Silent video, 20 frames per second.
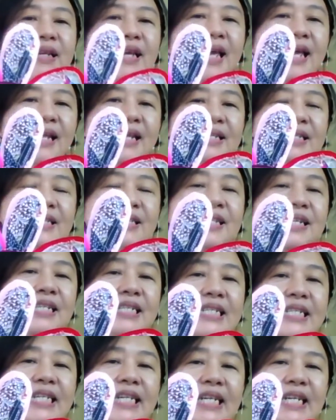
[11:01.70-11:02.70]
it is
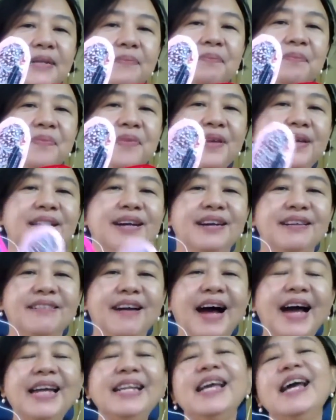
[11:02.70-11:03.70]
sturdier,
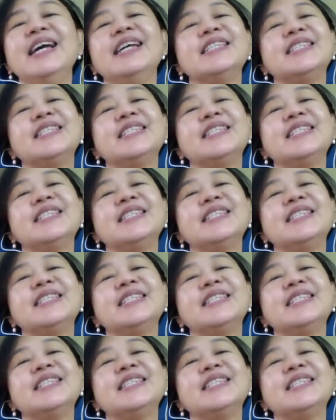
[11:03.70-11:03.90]
right?